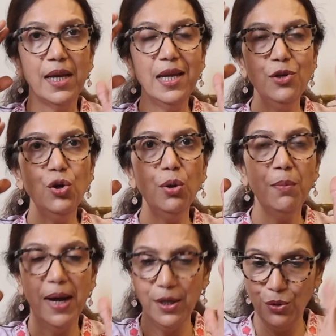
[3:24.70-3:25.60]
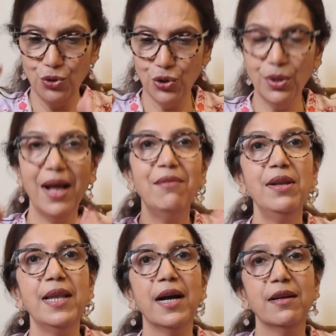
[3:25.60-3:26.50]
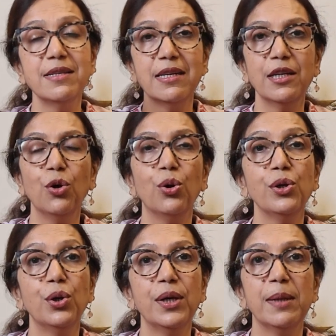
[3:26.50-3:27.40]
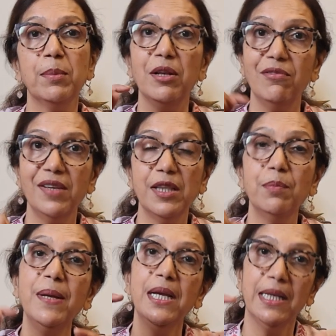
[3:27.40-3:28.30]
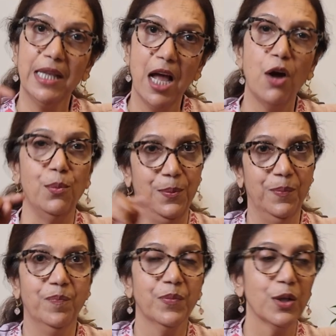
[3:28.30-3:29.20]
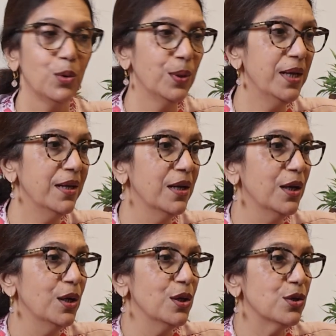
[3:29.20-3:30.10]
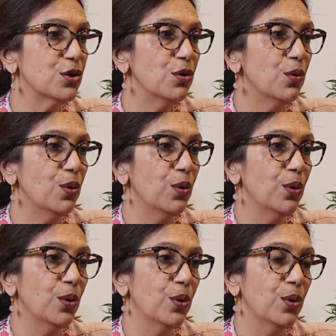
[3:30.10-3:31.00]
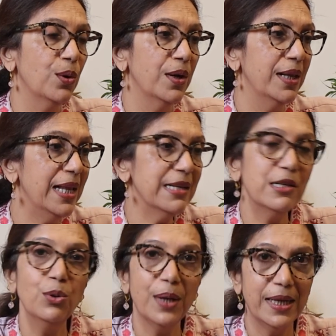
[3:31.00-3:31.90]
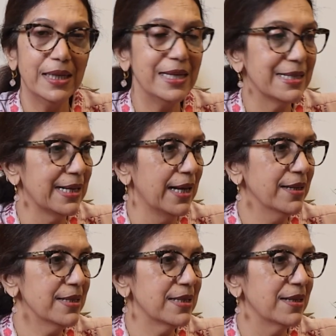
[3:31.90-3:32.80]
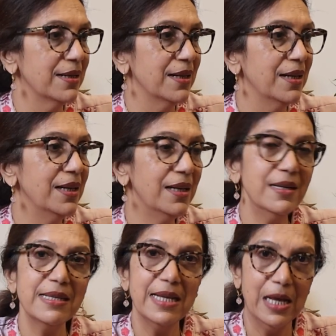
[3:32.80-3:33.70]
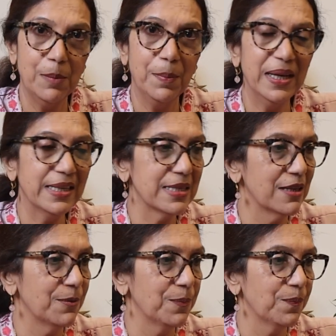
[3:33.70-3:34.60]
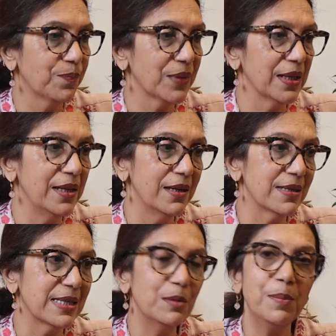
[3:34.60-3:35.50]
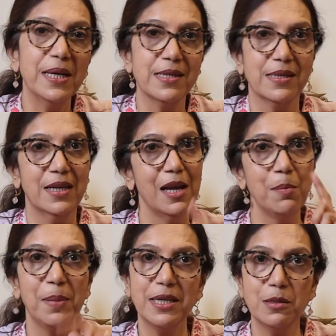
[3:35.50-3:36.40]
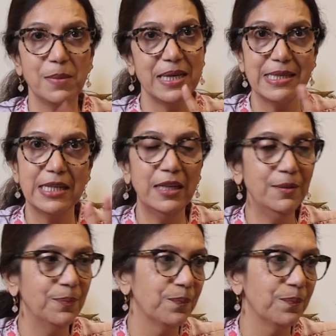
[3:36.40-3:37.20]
In your mind, you should have a lung sitting on your table with me now. Okay. So, let's look at these lungs. Here's the apex. Here's the base. Apex, base done.